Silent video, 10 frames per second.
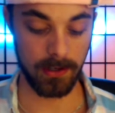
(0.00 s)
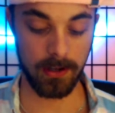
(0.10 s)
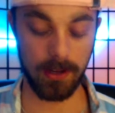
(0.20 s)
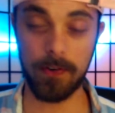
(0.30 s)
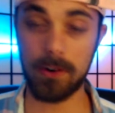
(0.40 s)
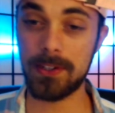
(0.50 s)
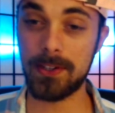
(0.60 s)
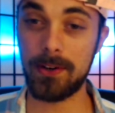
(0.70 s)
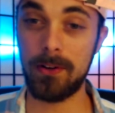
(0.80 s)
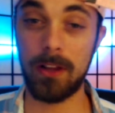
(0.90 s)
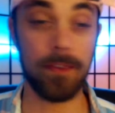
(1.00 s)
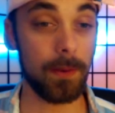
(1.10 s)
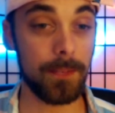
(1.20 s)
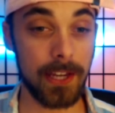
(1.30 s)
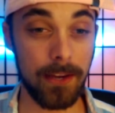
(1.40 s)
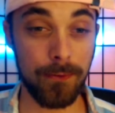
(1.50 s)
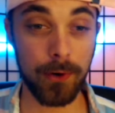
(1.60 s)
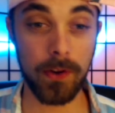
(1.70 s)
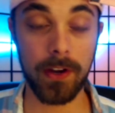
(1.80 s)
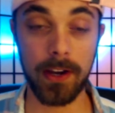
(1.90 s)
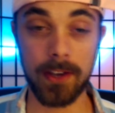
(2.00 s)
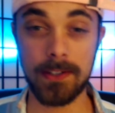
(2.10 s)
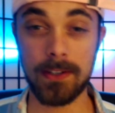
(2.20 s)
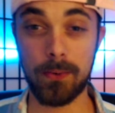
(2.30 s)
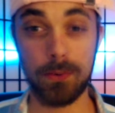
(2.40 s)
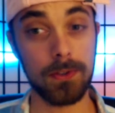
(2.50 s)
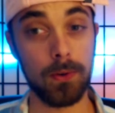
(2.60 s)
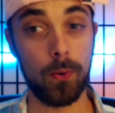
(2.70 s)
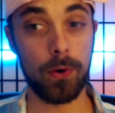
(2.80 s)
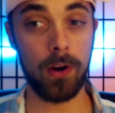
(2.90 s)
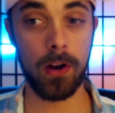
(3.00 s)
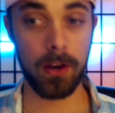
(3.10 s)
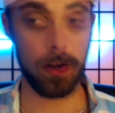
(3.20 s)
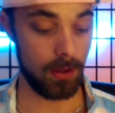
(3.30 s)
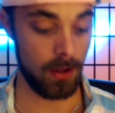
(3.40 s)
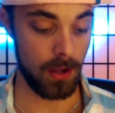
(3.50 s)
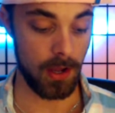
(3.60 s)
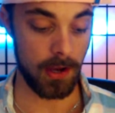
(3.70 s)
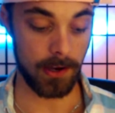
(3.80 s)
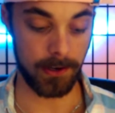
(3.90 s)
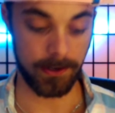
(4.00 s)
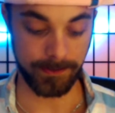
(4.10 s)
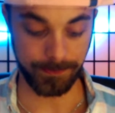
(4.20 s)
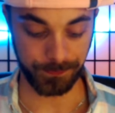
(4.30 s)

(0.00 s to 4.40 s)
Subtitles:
cover this little love update for you guys, see what's going on. I